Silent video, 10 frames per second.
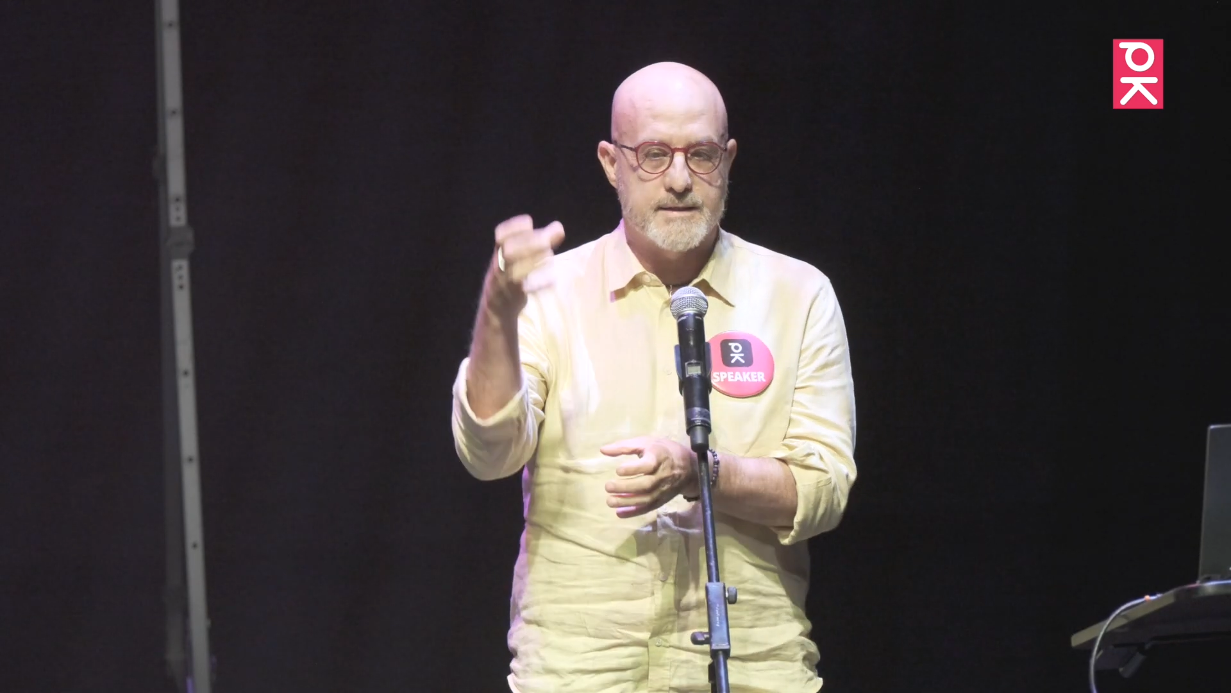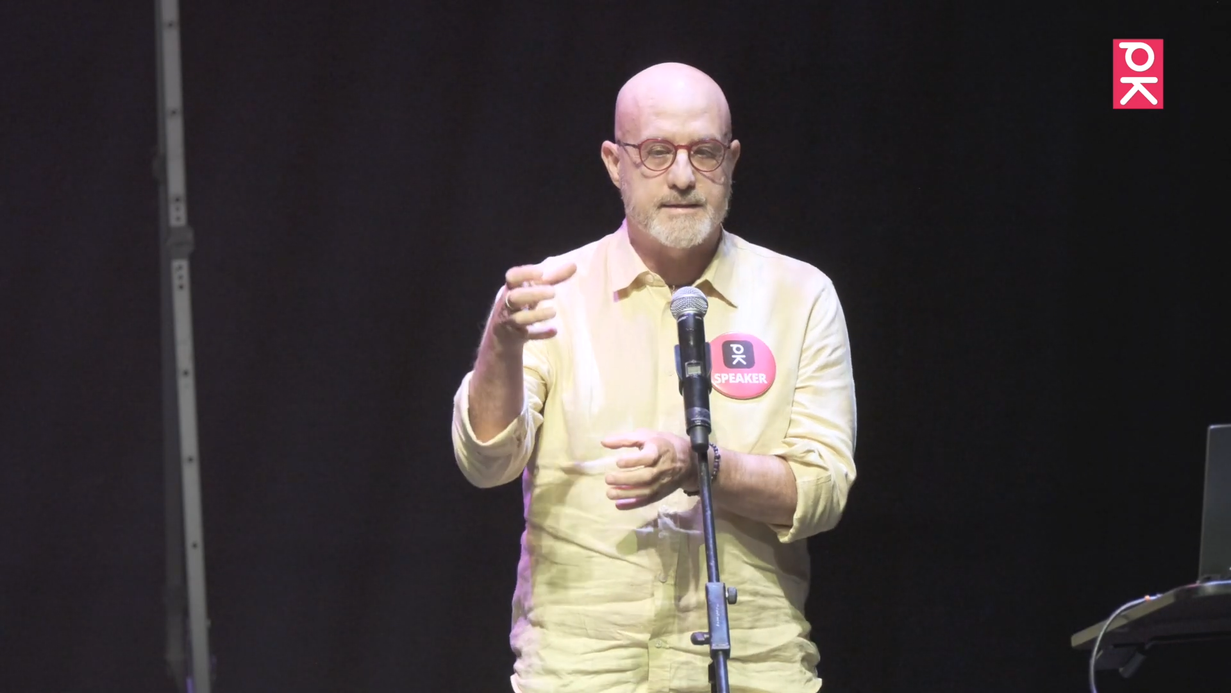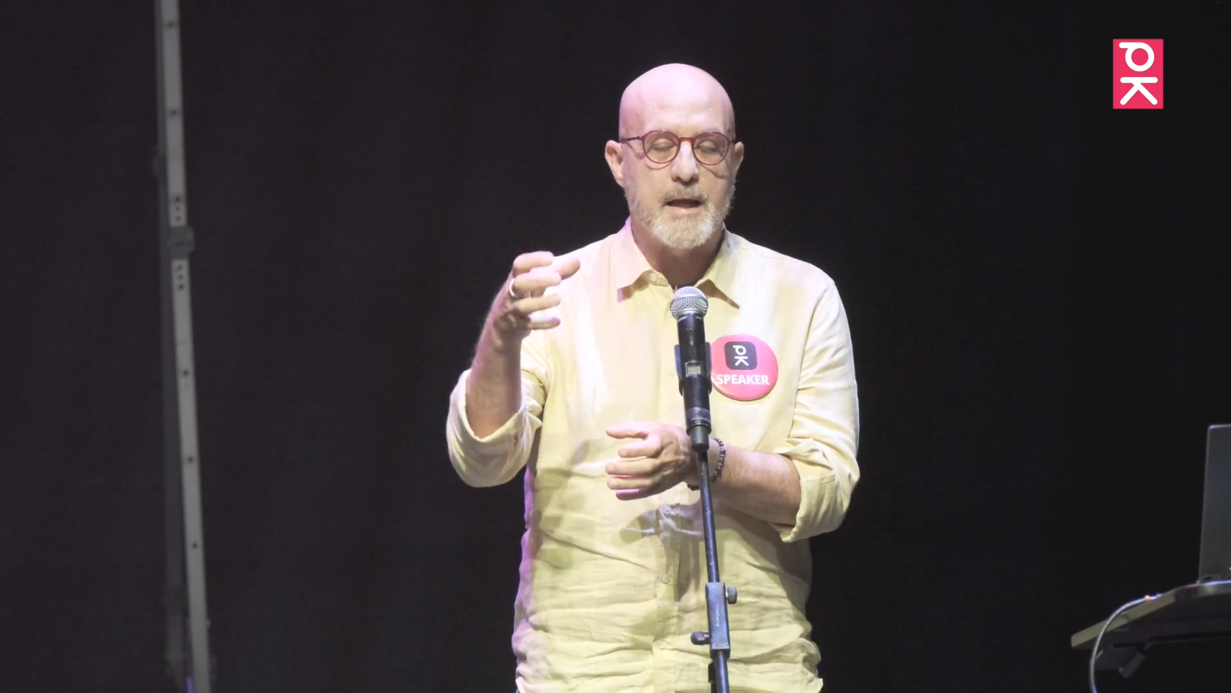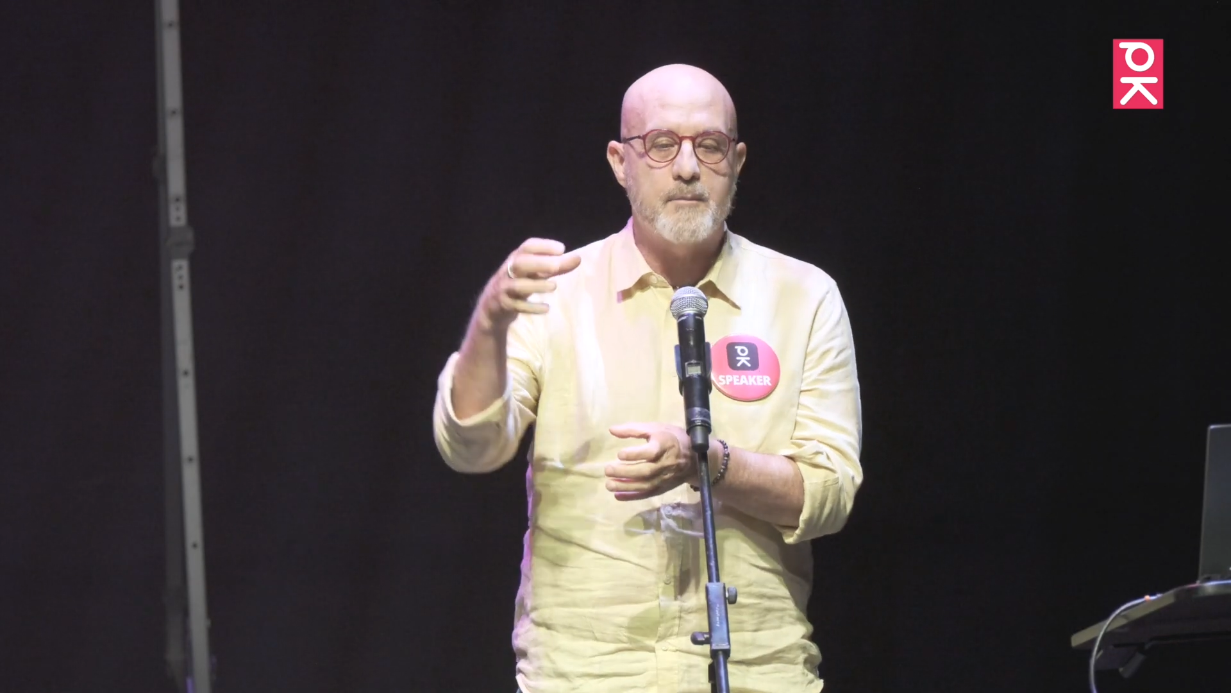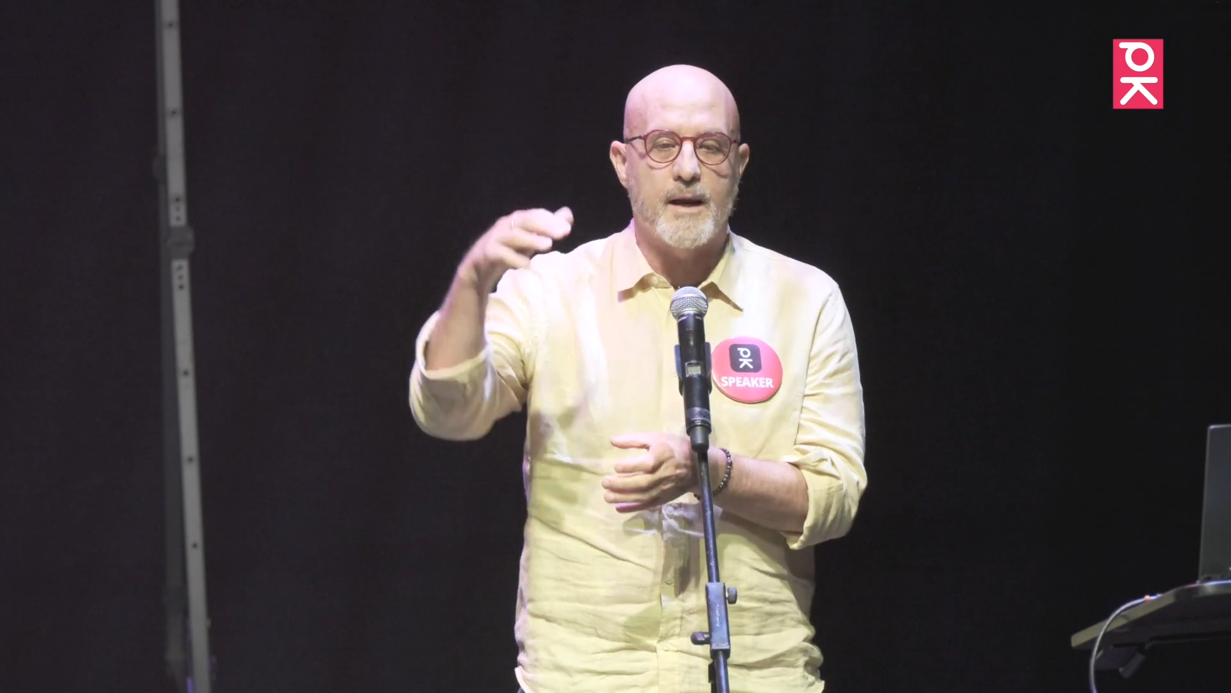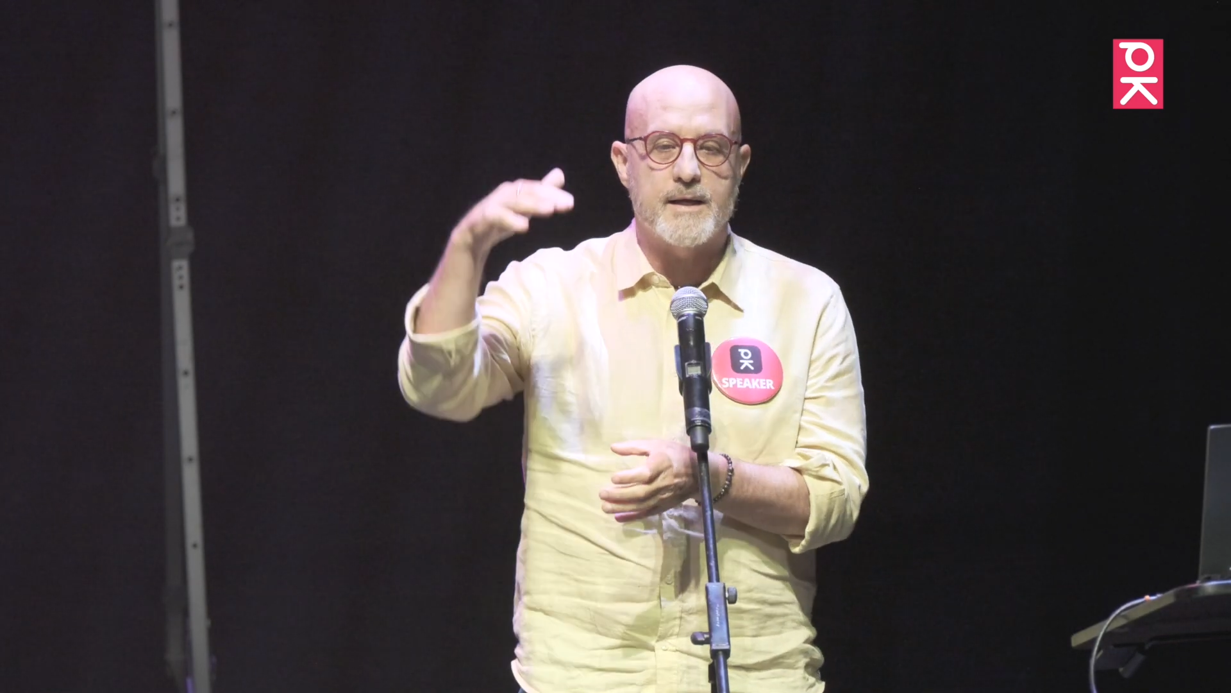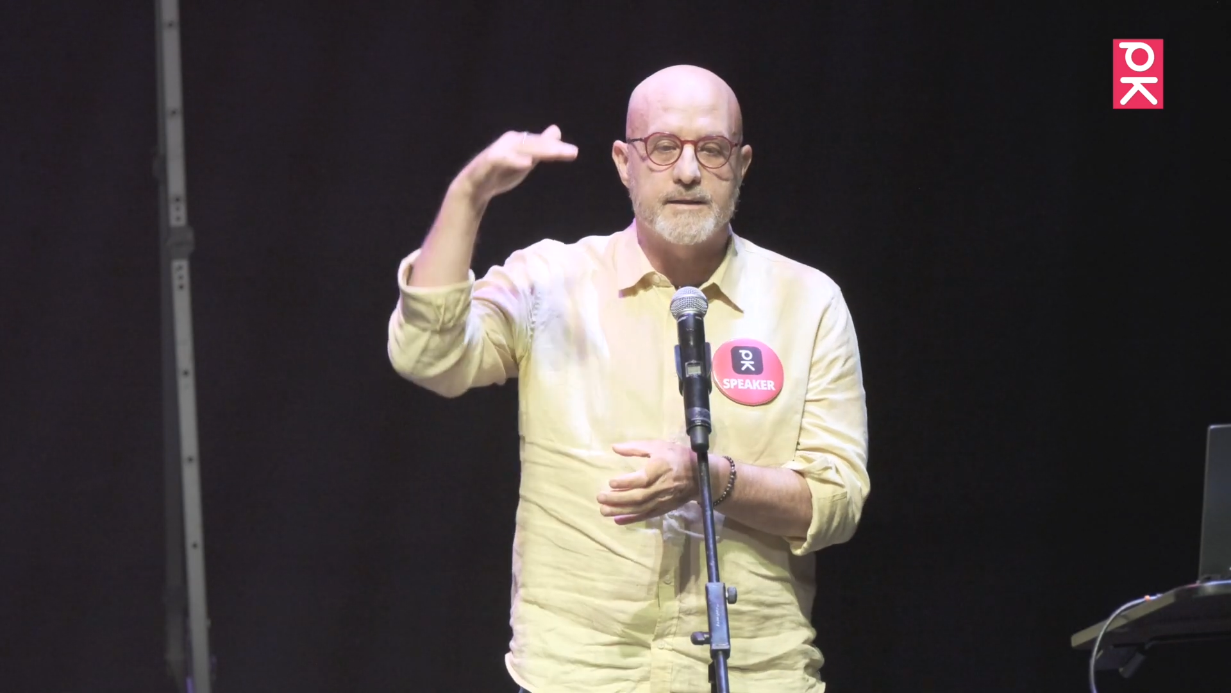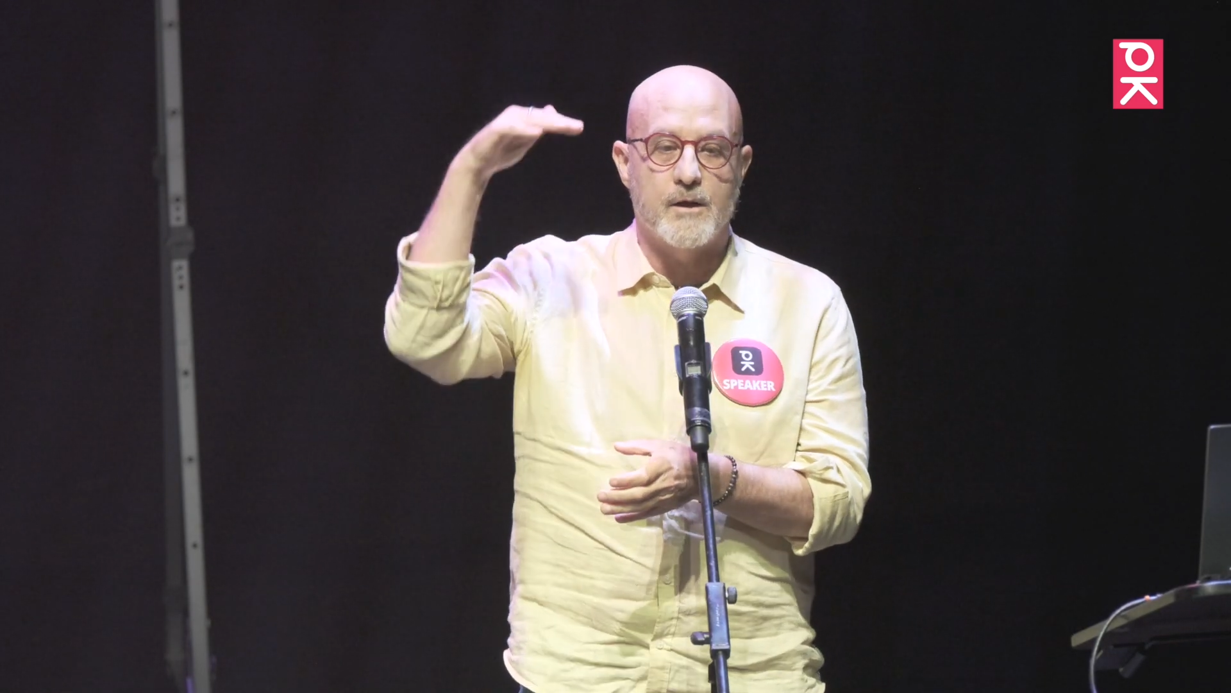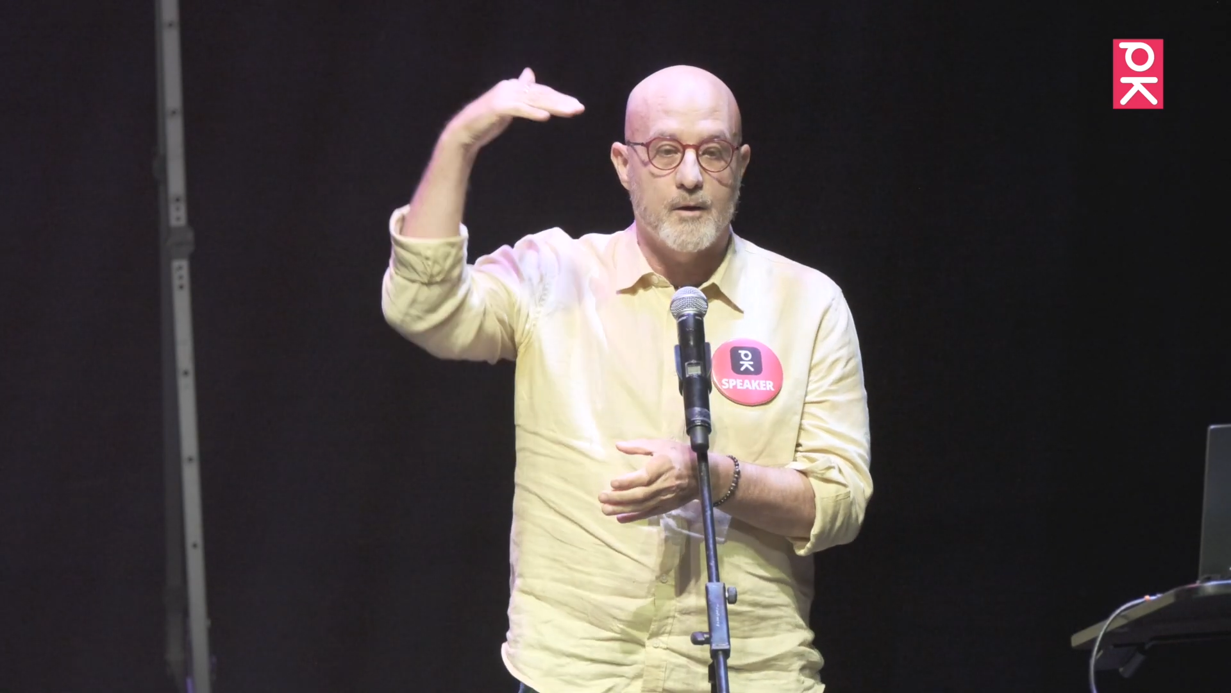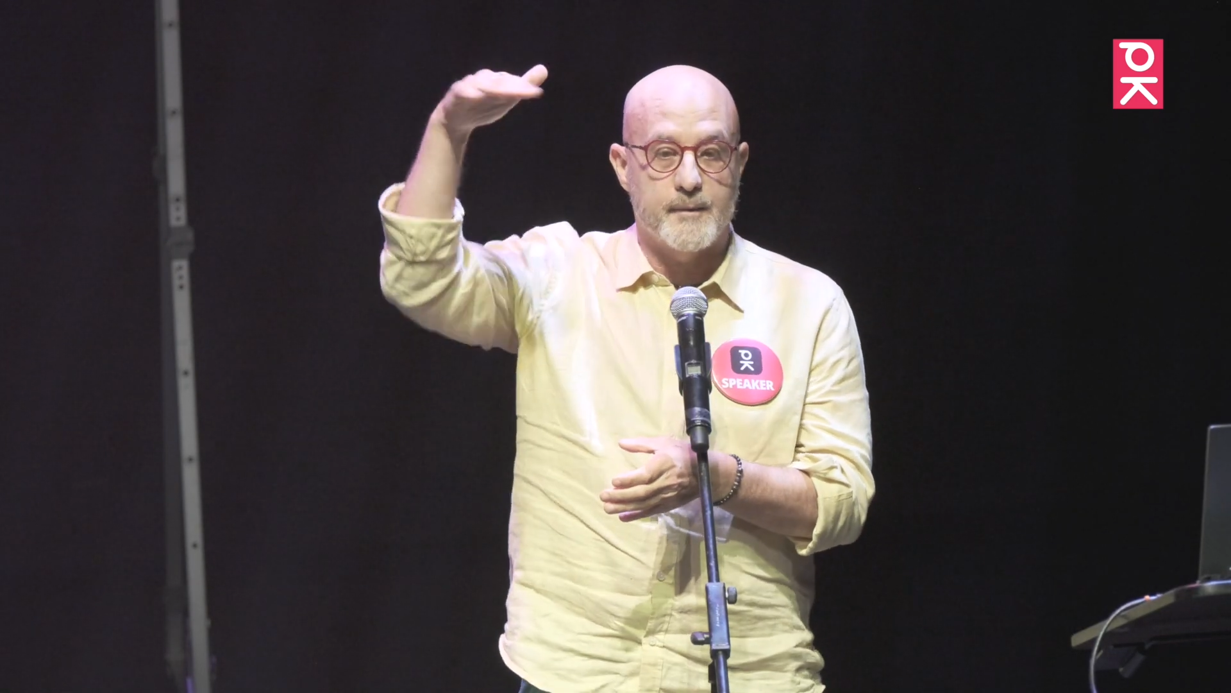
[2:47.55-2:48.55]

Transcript: a stabilizing arm,